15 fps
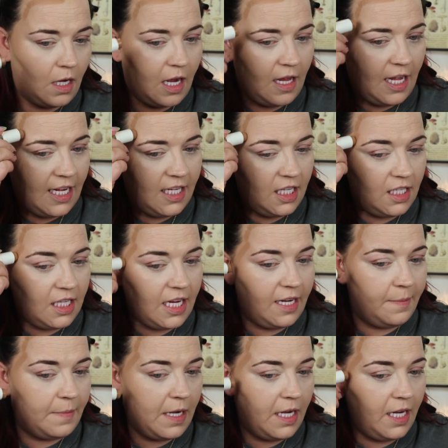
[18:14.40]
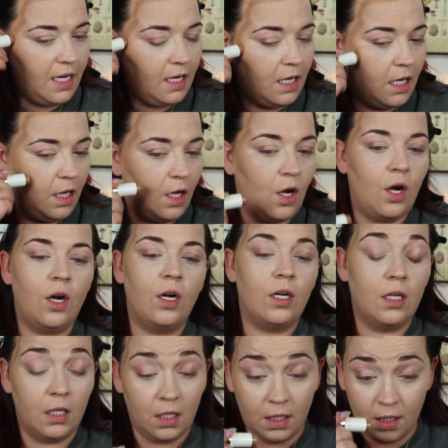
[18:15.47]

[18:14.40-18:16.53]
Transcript: I like to take mine along